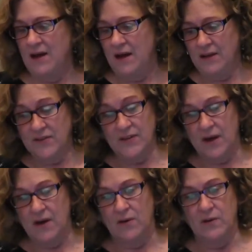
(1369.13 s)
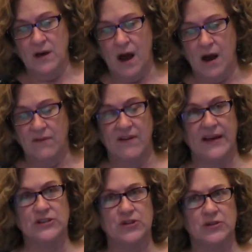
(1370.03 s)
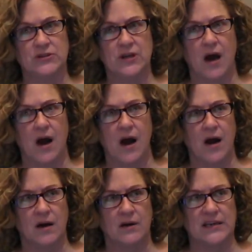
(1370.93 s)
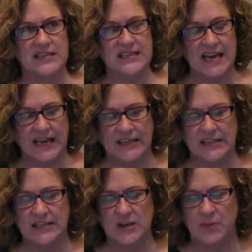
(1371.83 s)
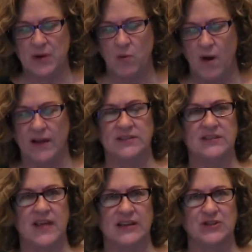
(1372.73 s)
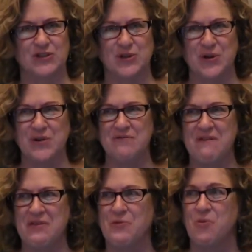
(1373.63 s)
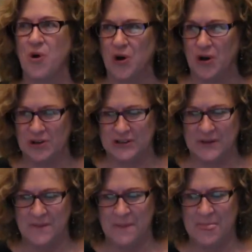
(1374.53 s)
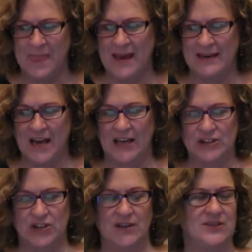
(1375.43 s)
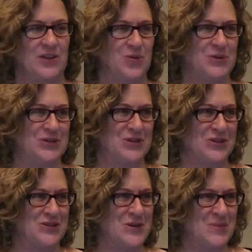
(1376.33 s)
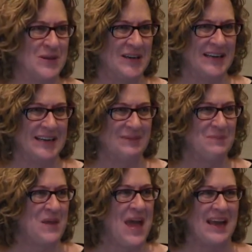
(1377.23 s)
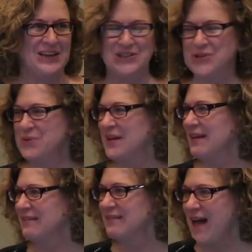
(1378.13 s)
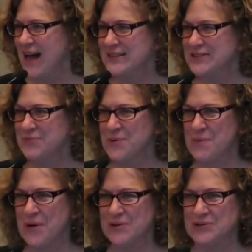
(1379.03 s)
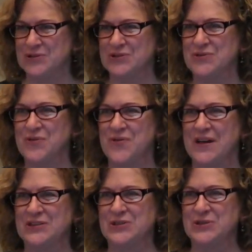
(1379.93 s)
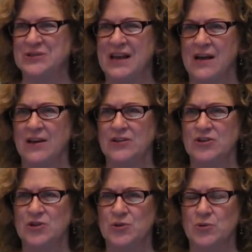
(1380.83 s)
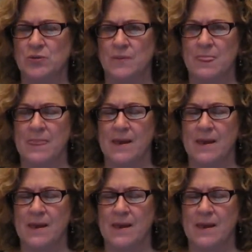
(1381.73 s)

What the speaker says: Also, our ventures are intended to be ones that serve the world, not just the Christian community. Each year we get lots of proposals for ventures to,